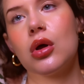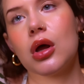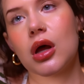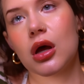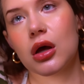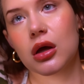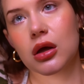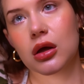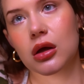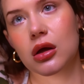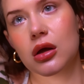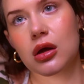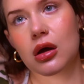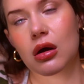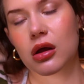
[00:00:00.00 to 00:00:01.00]
Okay.
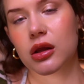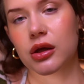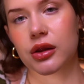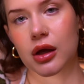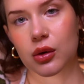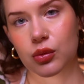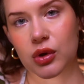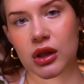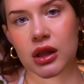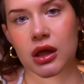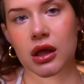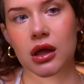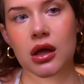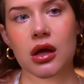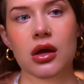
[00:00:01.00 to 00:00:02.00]
I think that
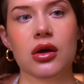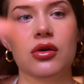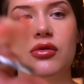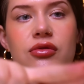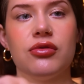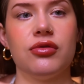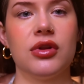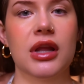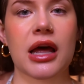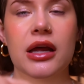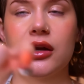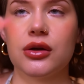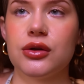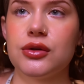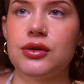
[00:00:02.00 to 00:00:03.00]
really
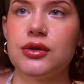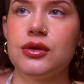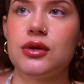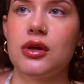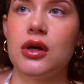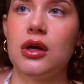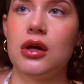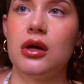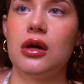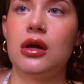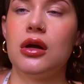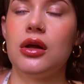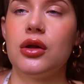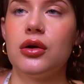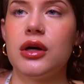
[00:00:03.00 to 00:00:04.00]
flatters
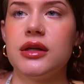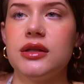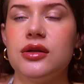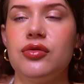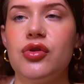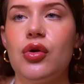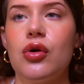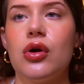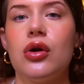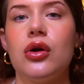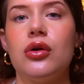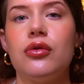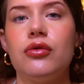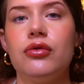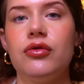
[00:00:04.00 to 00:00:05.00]
the rest of your
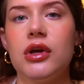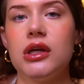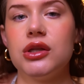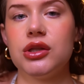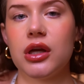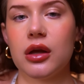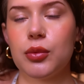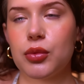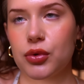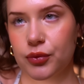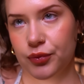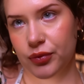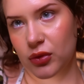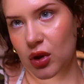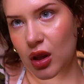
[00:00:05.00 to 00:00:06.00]
face shape.
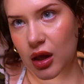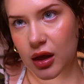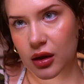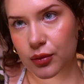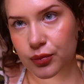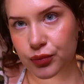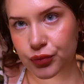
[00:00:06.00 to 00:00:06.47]
Yeah.